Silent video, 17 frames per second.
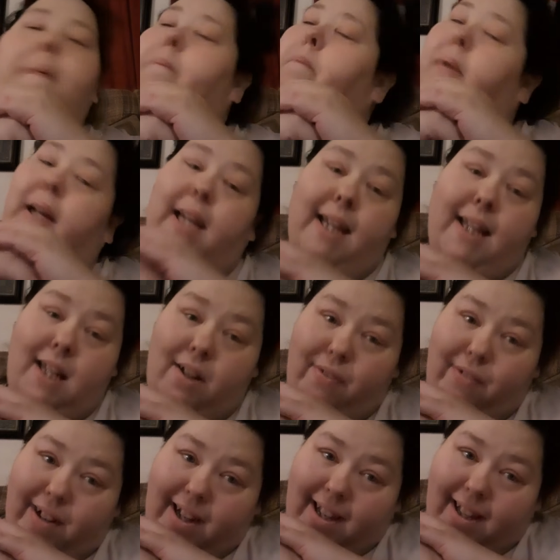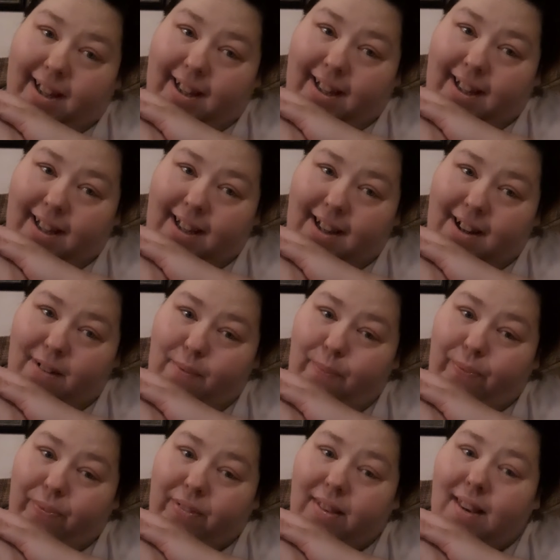But anyway,
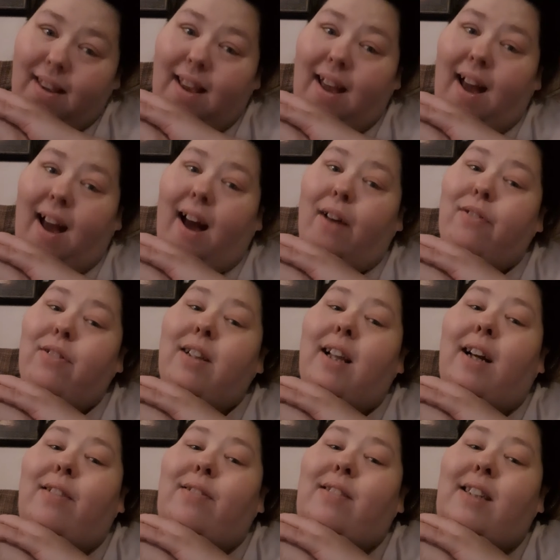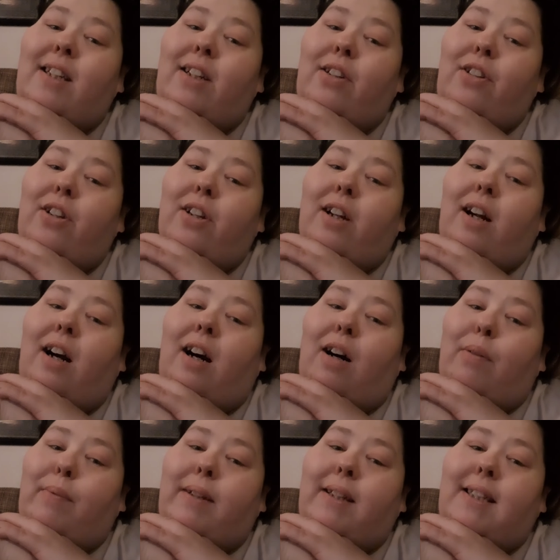I would love to hear your
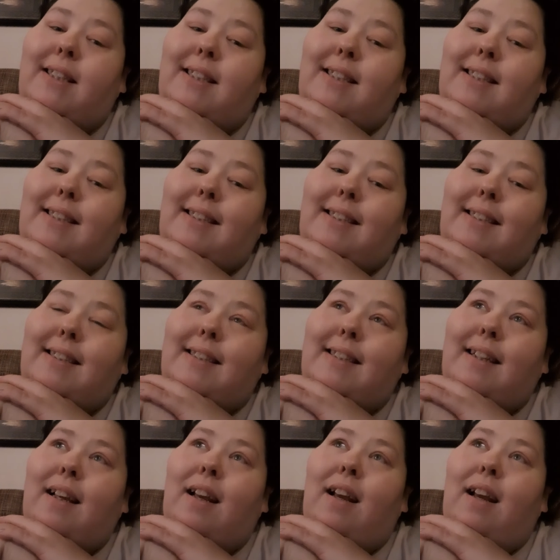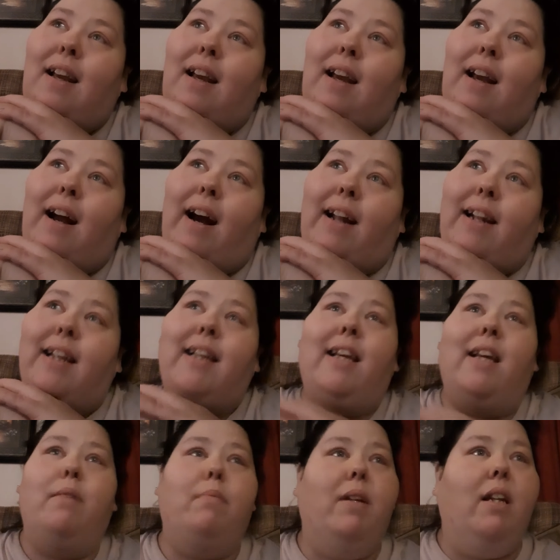comments. I didn't
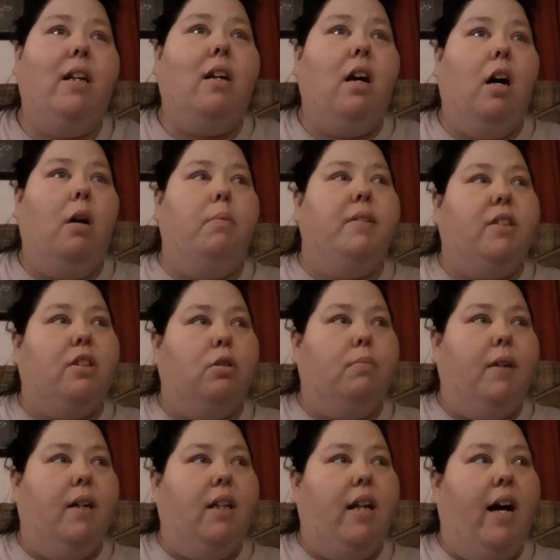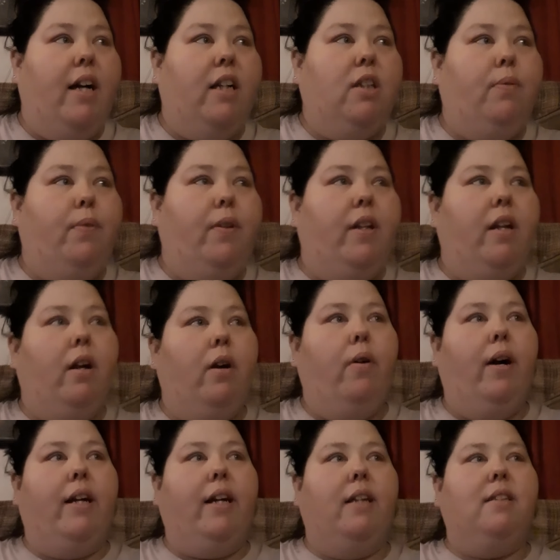get many comments on my last
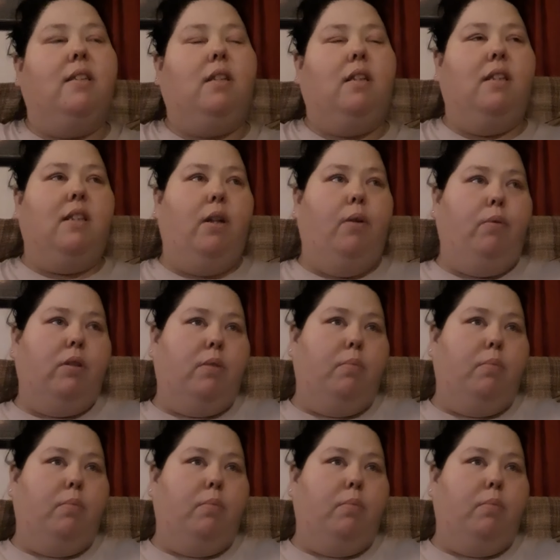video, I guess because it was